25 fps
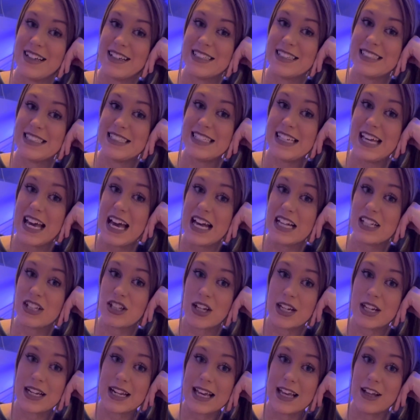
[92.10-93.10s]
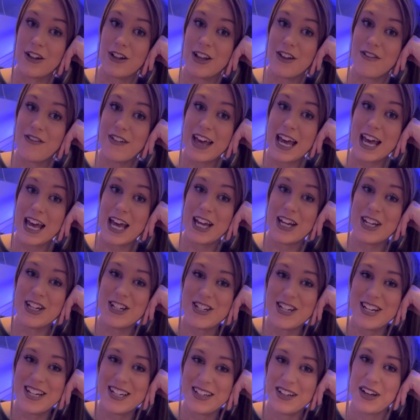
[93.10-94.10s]
yeah, it's going to kill your
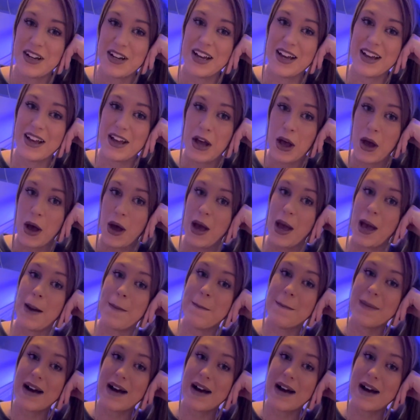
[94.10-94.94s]
fish. In